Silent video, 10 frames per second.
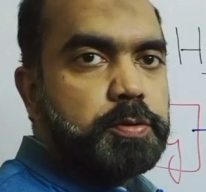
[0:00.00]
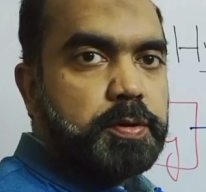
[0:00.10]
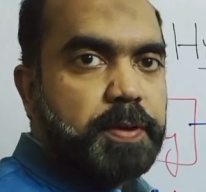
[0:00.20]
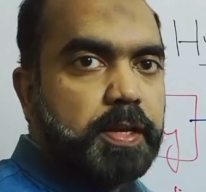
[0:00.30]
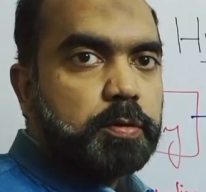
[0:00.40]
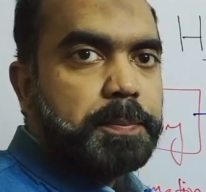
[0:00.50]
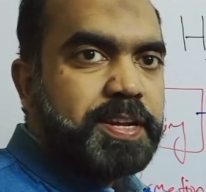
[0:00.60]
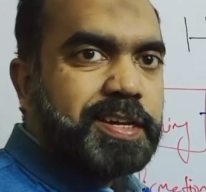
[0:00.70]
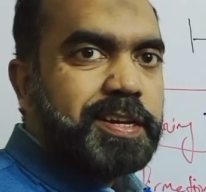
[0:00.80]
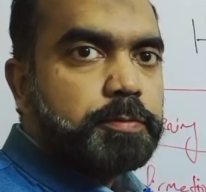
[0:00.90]
treatment. Now the
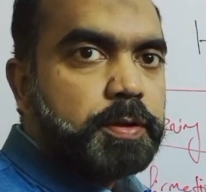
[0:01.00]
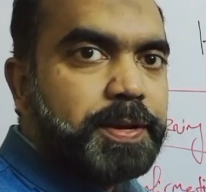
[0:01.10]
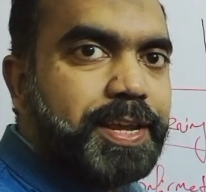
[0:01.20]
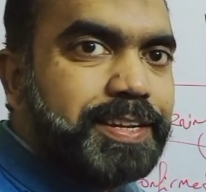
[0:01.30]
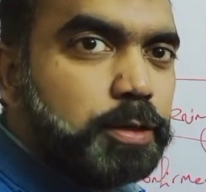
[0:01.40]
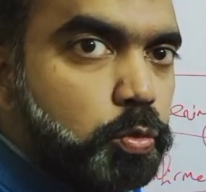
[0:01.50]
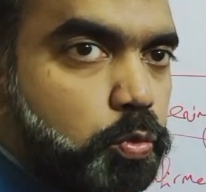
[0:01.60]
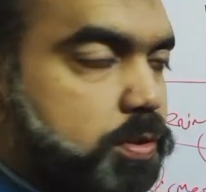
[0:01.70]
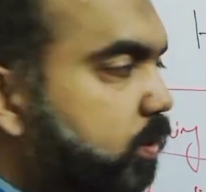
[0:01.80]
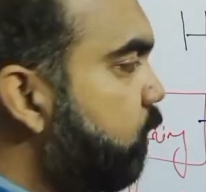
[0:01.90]
medical treatment
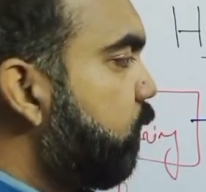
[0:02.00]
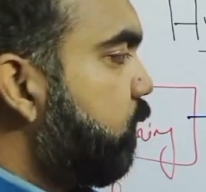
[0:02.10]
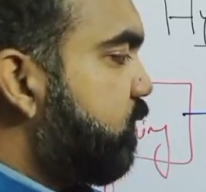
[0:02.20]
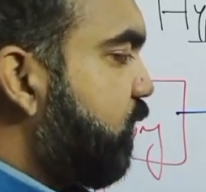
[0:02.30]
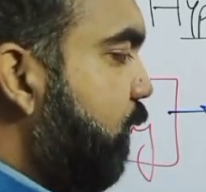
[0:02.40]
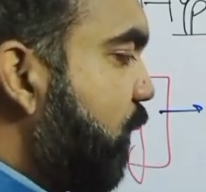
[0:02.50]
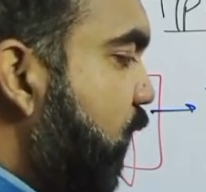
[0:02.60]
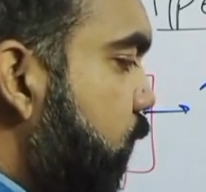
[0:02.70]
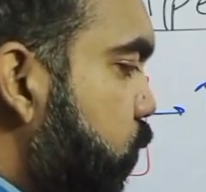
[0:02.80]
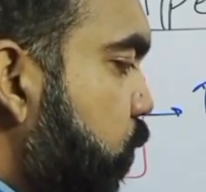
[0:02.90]
include say
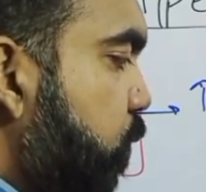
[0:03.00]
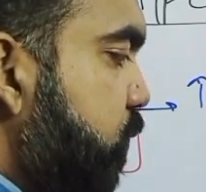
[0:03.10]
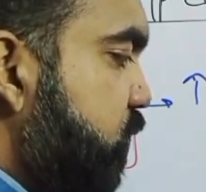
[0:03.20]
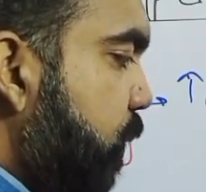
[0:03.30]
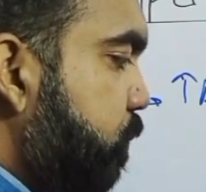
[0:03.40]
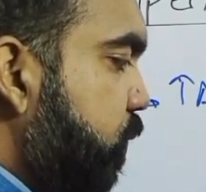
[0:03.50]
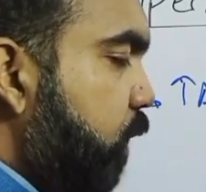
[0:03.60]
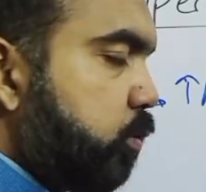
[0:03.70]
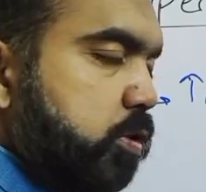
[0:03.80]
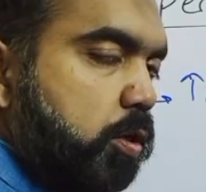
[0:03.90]

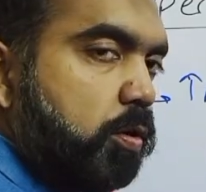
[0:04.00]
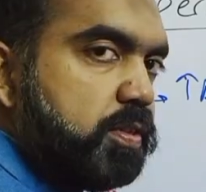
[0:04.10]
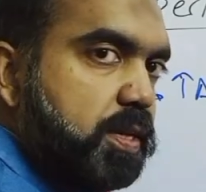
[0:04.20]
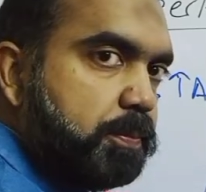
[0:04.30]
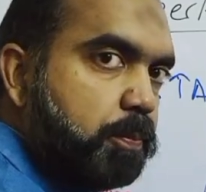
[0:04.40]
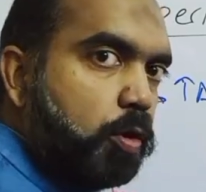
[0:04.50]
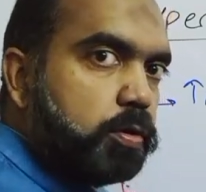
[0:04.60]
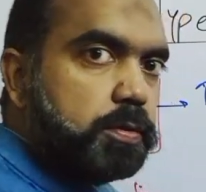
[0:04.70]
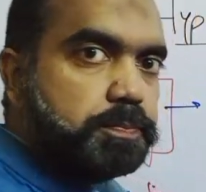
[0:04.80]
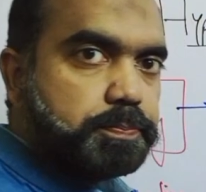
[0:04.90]
aldosterone receptor
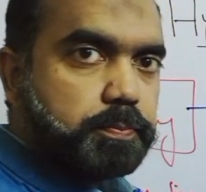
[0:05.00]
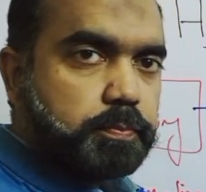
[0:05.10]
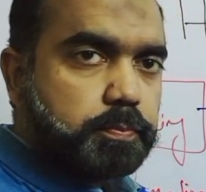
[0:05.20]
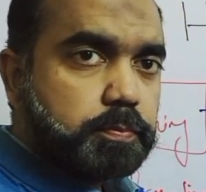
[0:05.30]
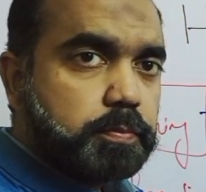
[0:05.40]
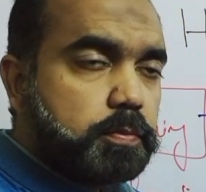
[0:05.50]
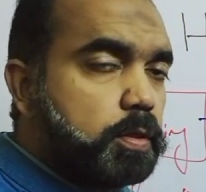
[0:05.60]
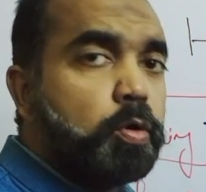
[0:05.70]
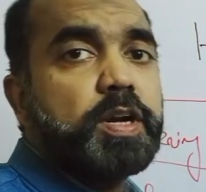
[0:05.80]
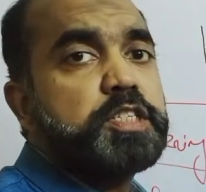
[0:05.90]
blocker
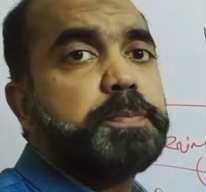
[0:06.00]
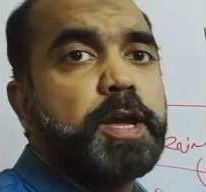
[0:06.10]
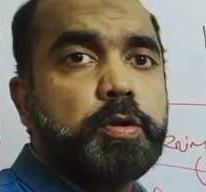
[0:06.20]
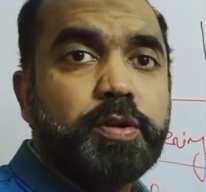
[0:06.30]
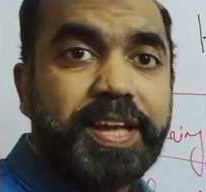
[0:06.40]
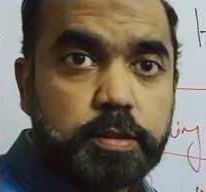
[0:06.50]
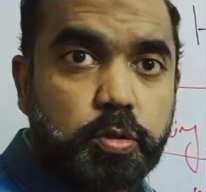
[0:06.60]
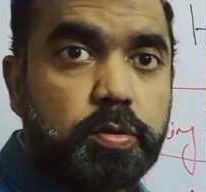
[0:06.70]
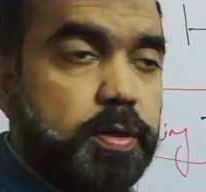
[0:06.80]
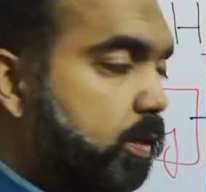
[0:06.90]
or a
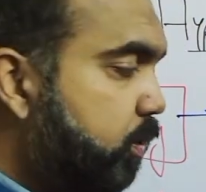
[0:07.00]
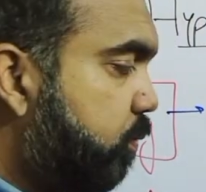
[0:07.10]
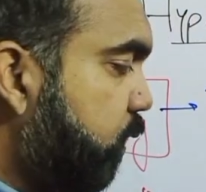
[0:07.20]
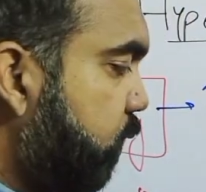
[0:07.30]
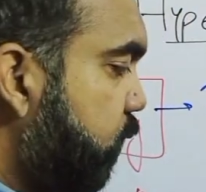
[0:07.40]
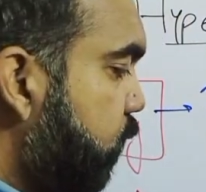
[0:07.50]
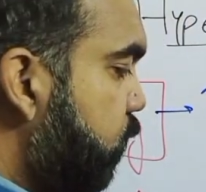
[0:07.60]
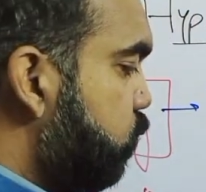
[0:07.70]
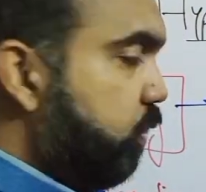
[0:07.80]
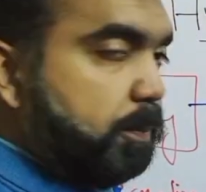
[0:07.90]
spironolactone drug.
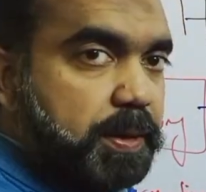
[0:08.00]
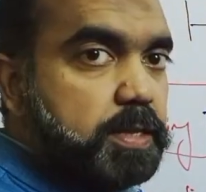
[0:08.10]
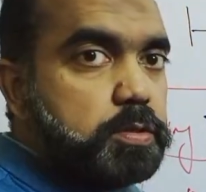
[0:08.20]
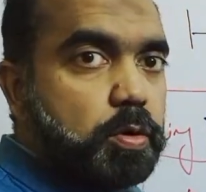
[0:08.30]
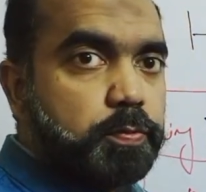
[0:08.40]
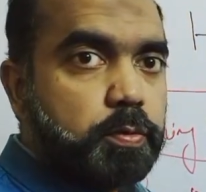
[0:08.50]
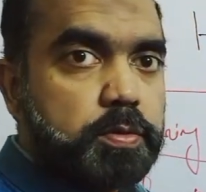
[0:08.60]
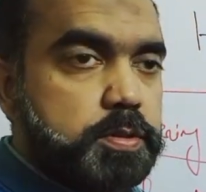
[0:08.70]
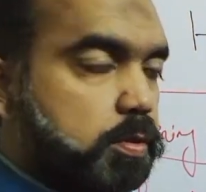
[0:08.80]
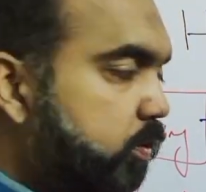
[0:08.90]
So it depends, of
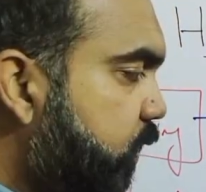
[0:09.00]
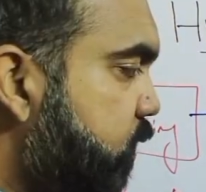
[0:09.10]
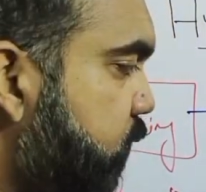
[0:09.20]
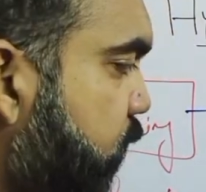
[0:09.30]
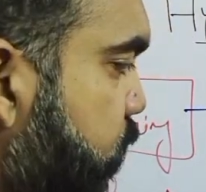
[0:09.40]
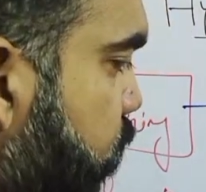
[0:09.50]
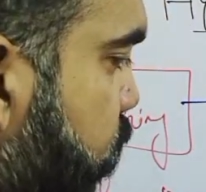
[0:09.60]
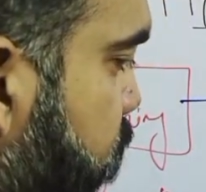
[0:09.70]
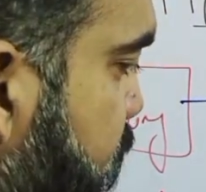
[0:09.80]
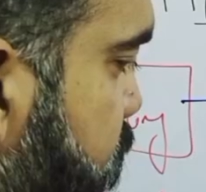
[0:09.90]
course, on the case scenario
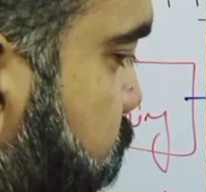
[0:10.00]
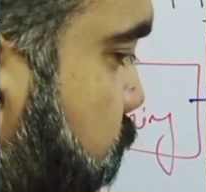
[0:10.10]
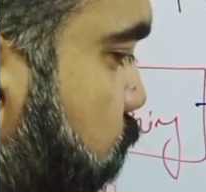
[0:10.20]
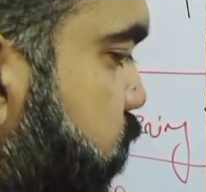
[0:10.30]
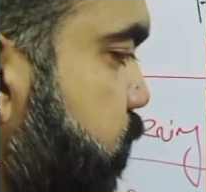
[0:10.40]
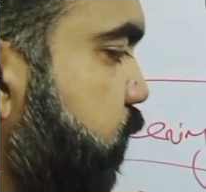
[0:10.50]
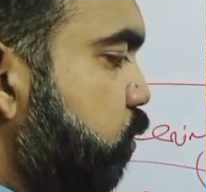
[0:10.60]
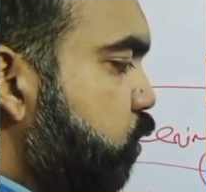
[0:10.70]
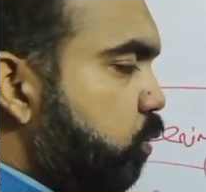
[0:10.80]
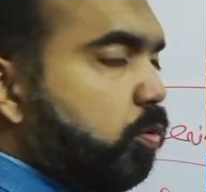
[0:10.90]
or the endocrinologist,
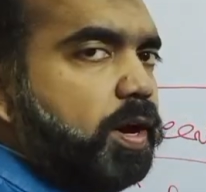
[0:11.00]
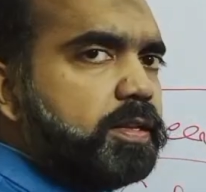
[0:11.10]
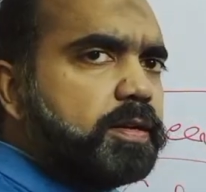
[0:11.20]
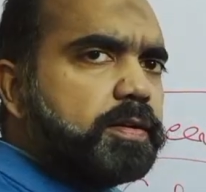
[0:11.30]
but you should know